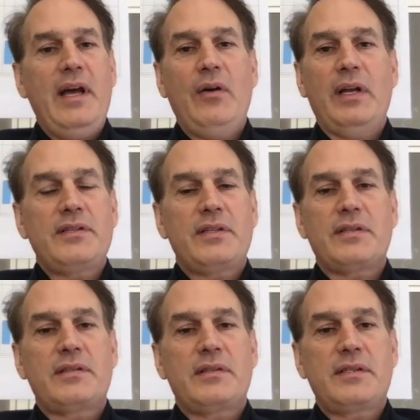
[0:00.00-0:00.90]
out. And it's
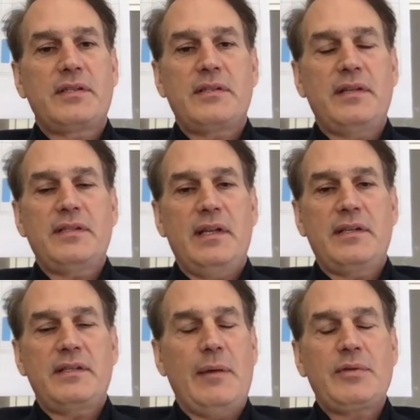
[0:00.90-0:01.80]
just it's it's
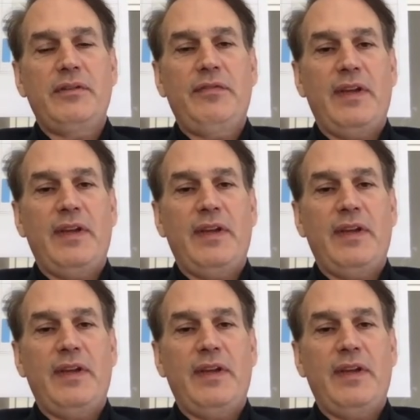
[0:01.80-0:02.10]
it's absolutely